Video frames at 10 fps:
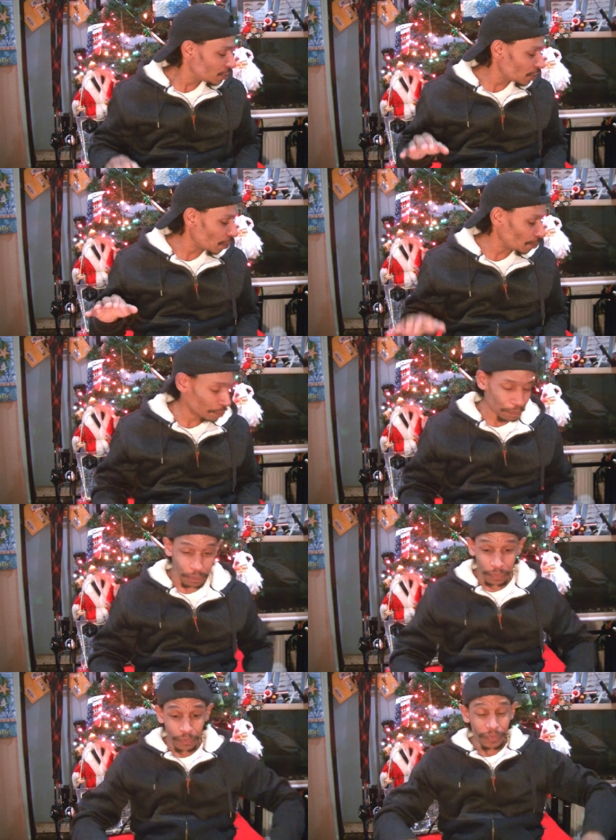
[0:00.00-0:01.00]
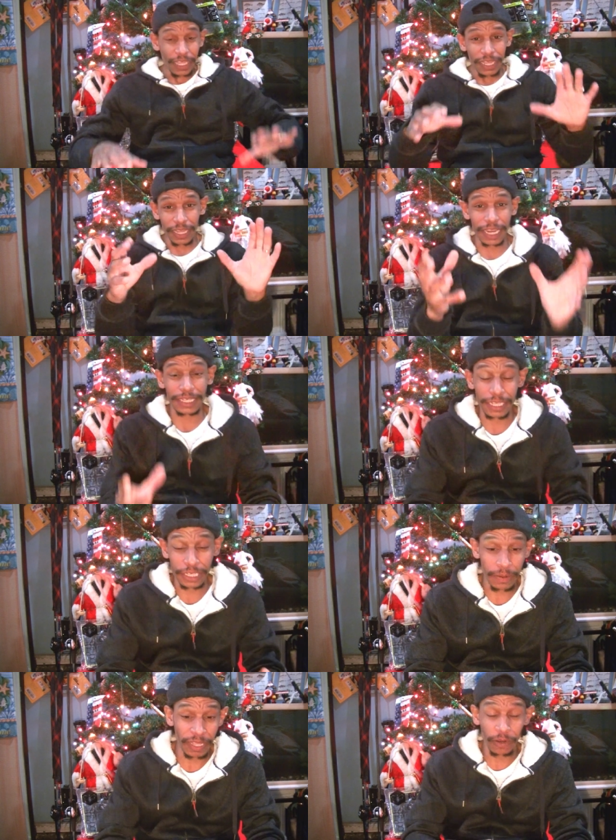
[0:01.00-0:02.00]
so, like I said, this is
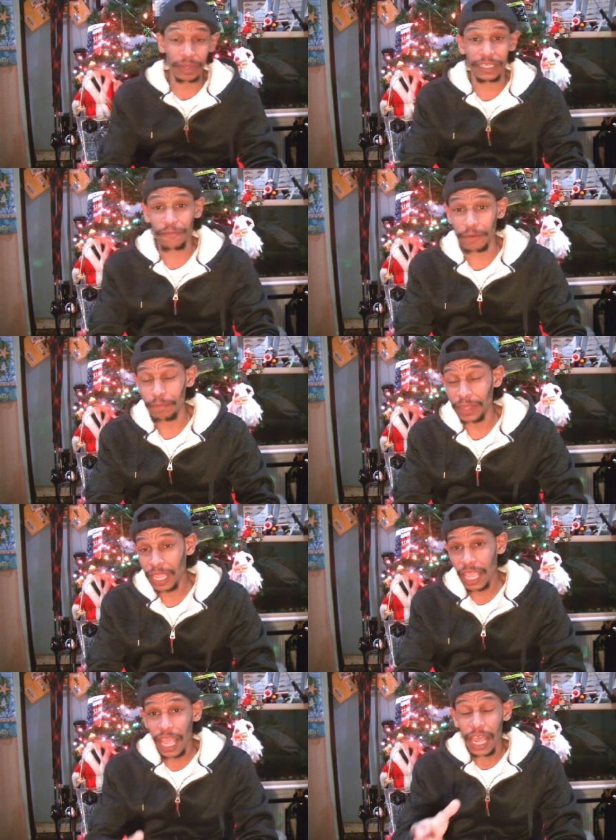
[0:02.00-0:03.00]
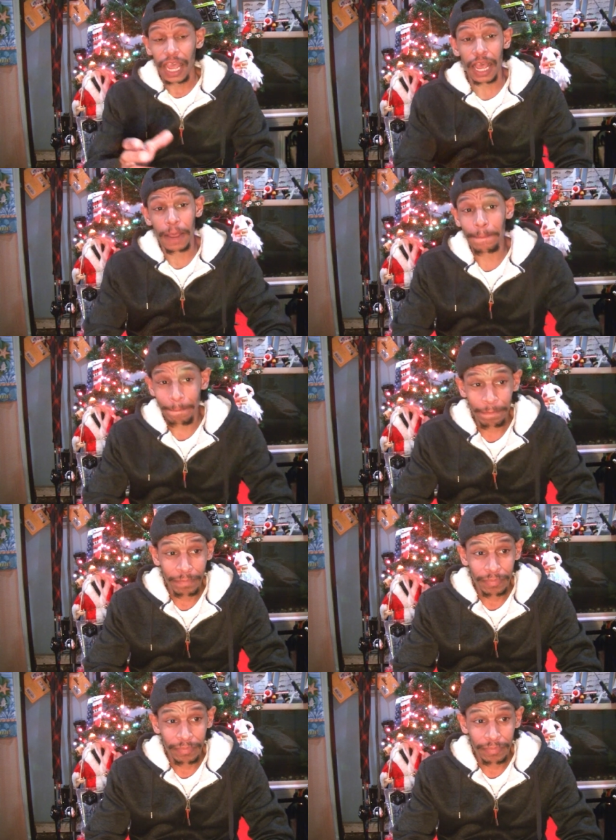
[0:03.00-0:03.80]
going to be a little bit different. Um,